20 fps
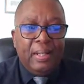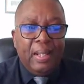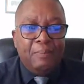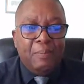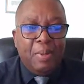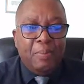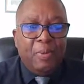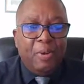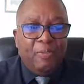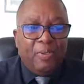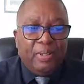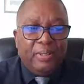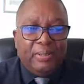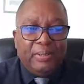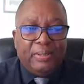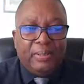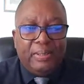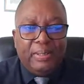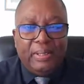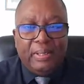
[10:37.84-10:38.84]
let me move
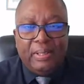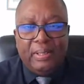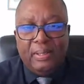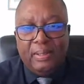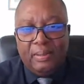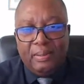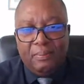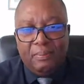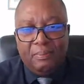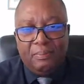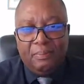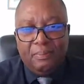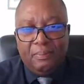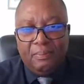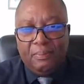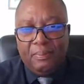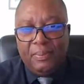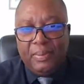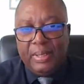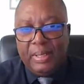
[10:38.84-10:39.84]
on to the,
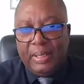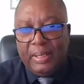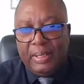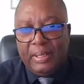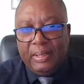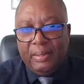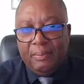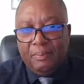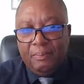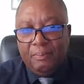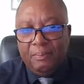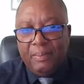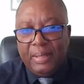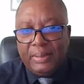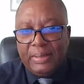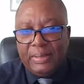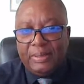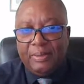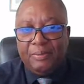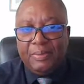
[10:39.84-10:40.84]
the
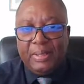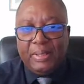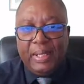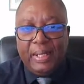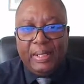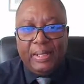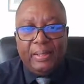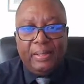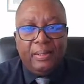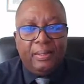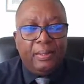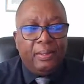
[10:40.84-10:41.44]
matters of the day.